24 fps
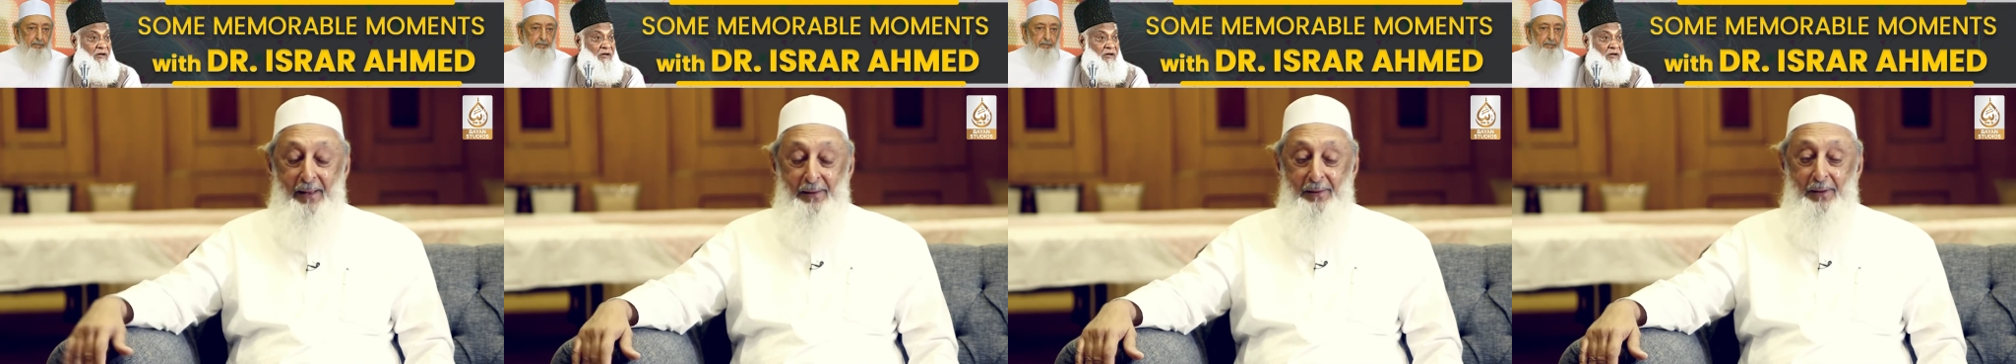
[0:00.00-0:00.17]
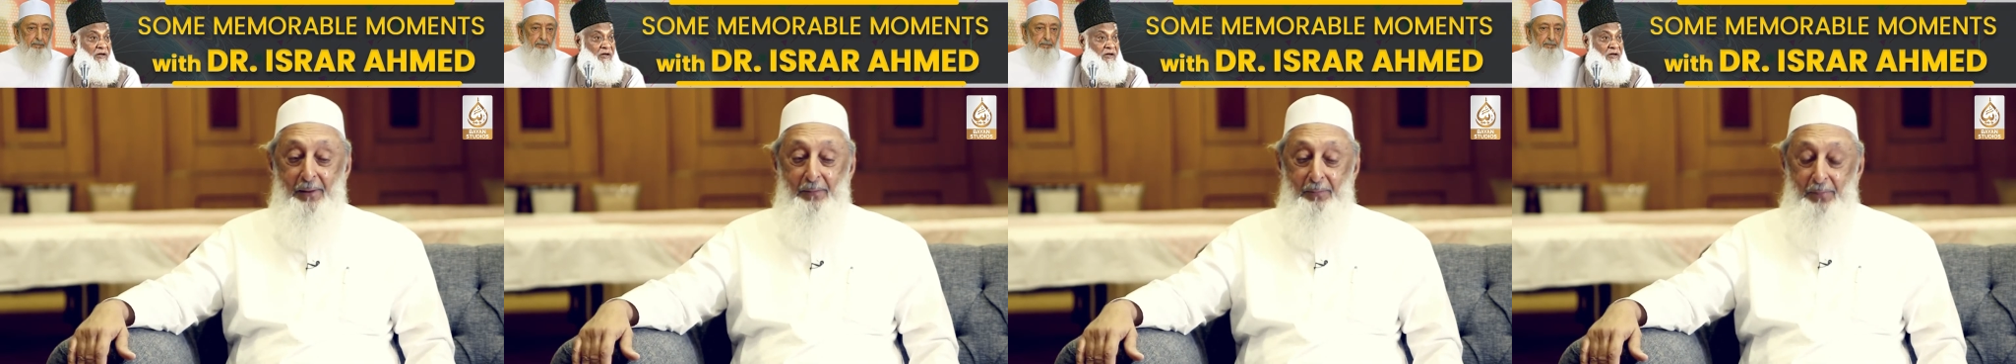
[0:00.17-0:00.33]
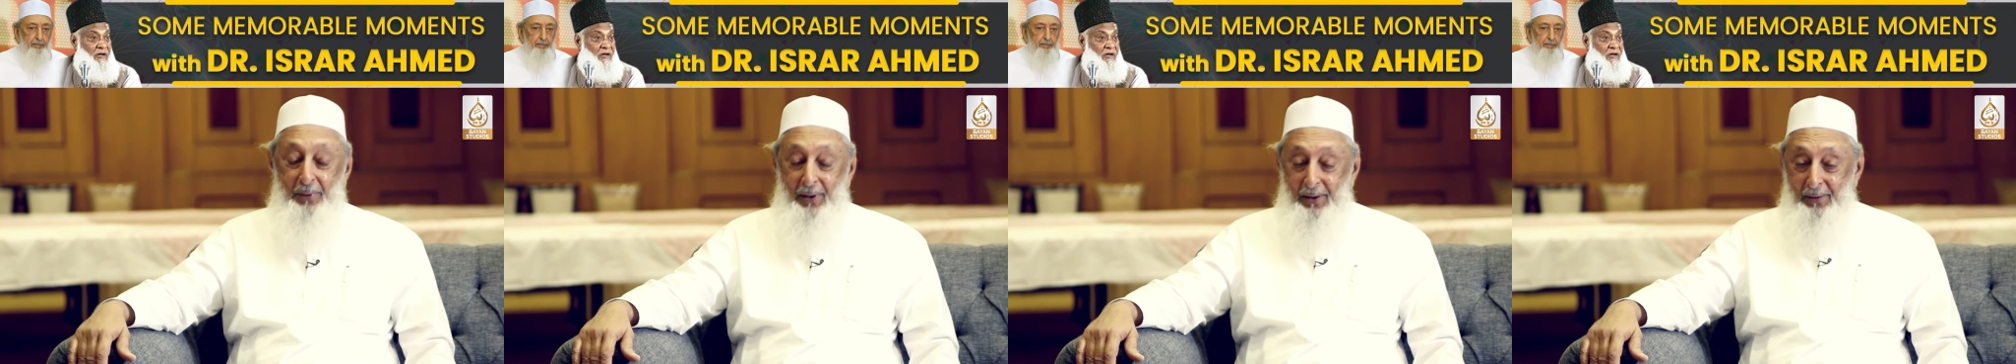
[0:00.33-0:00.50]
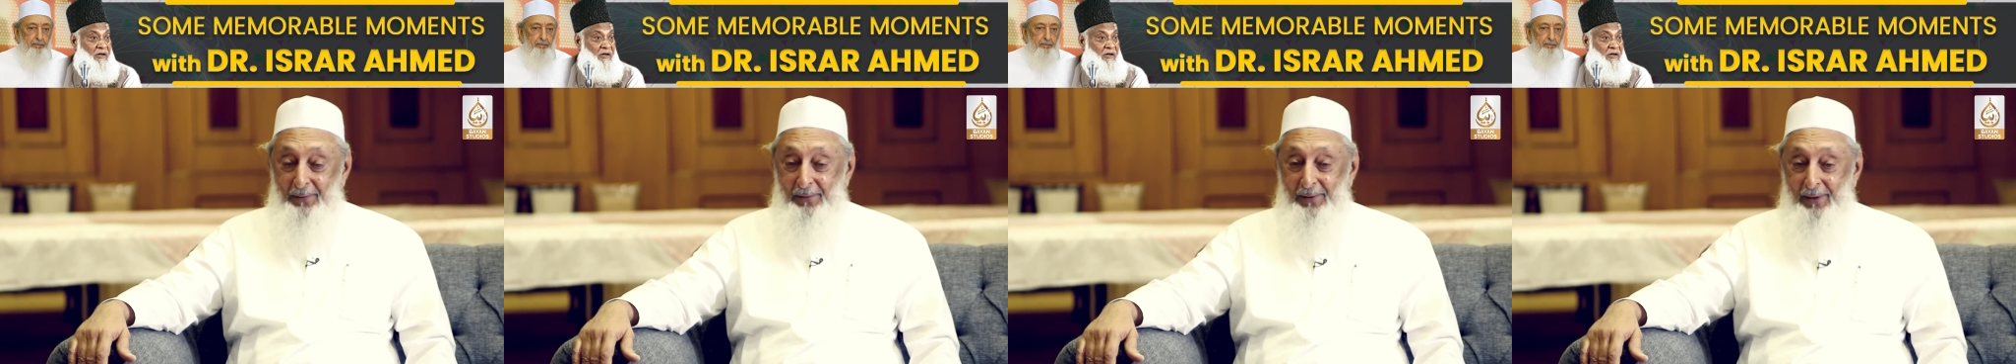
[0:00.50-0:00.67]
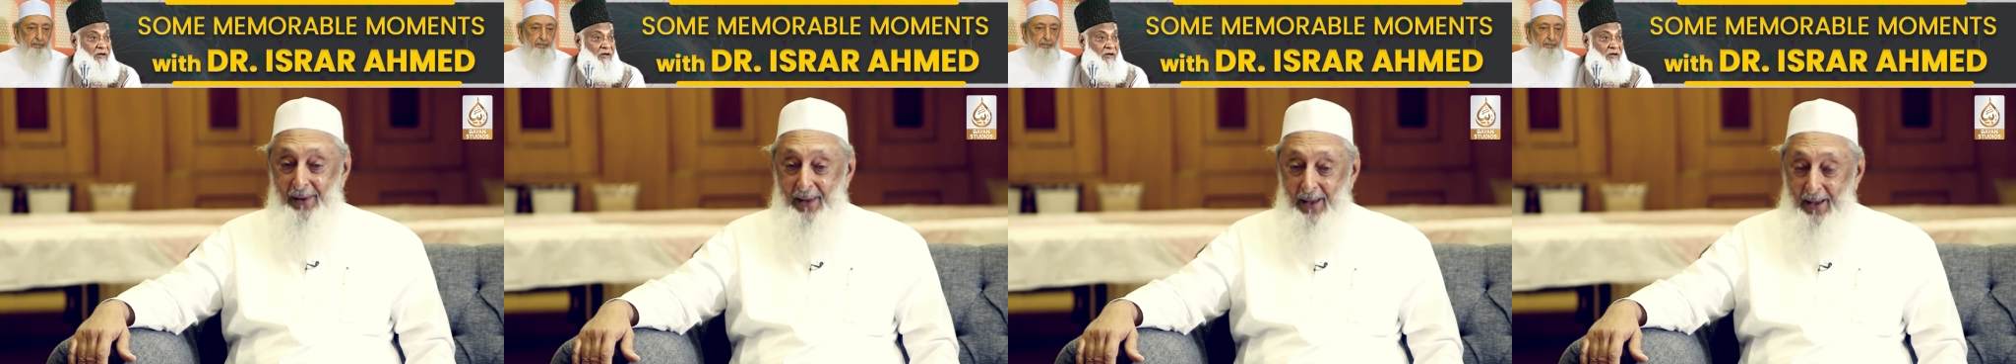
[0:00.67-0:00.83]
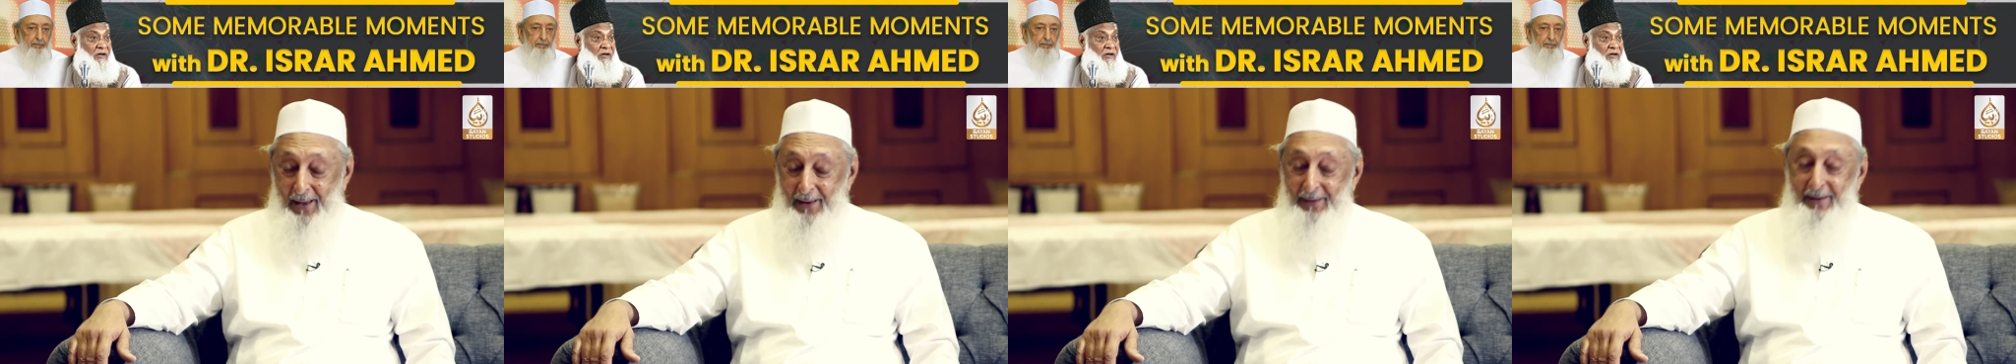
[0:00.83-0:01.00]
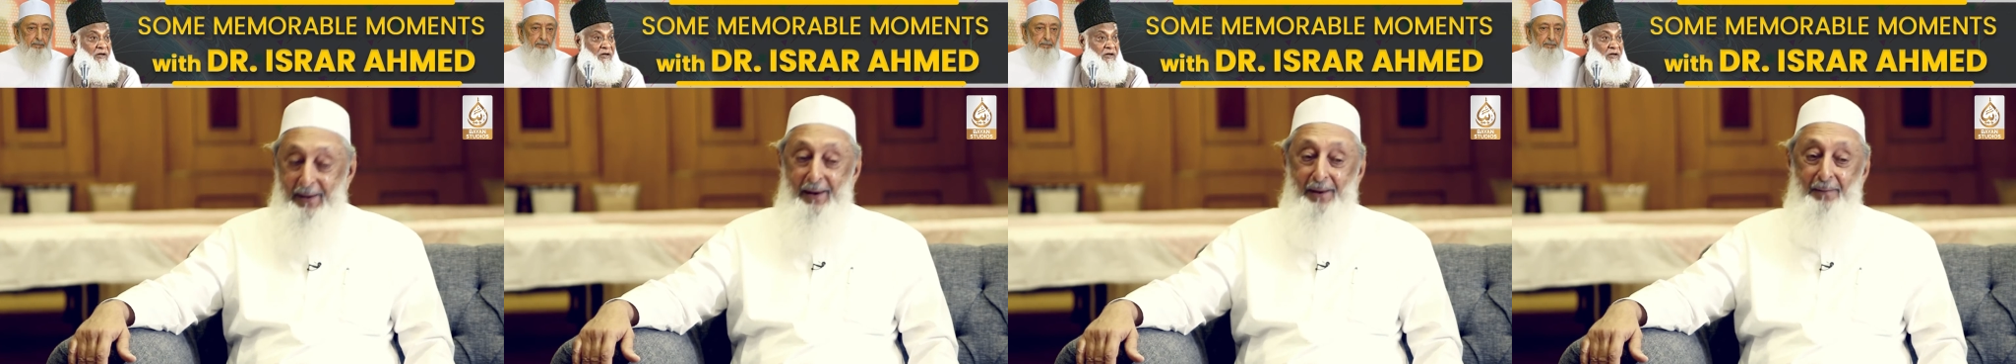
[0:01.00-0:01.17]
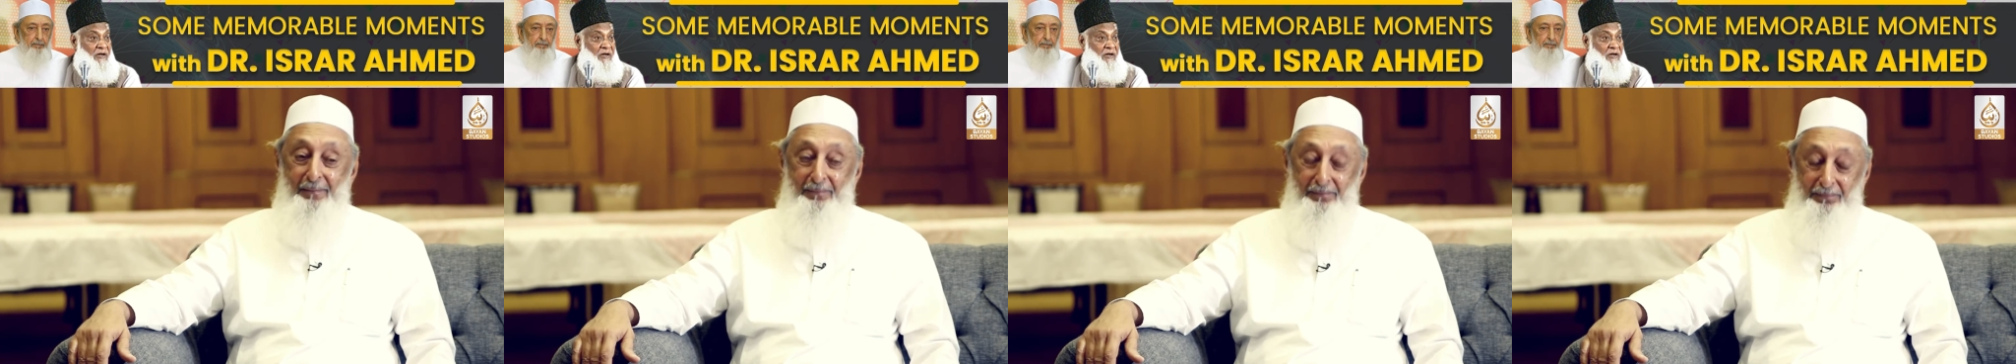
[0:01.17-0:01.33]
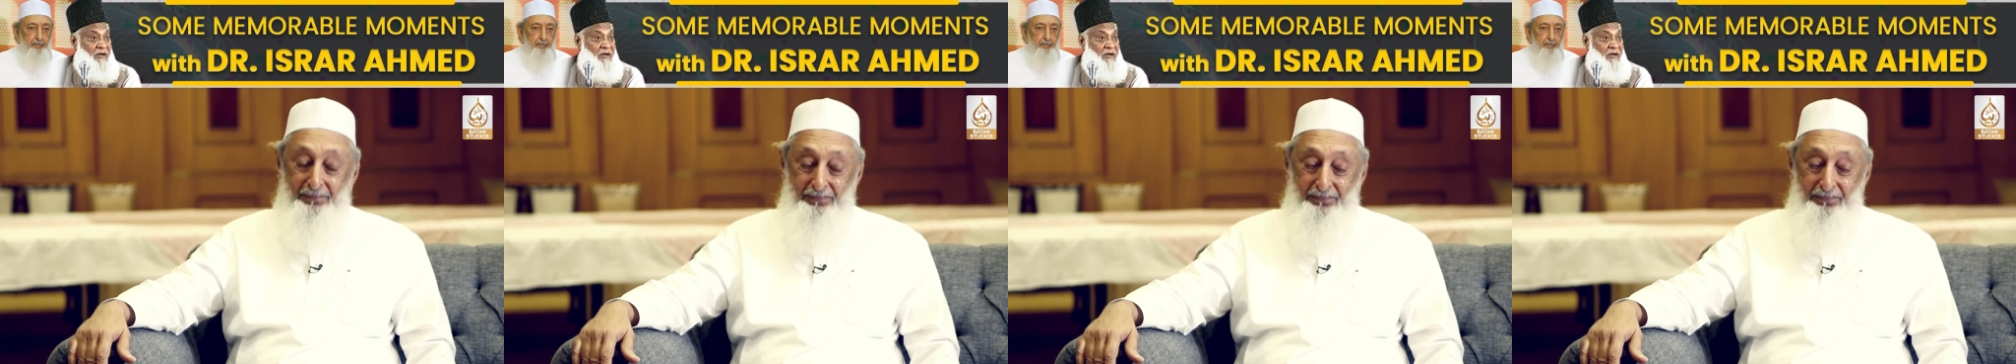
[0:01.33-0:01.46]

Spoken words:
the biryani,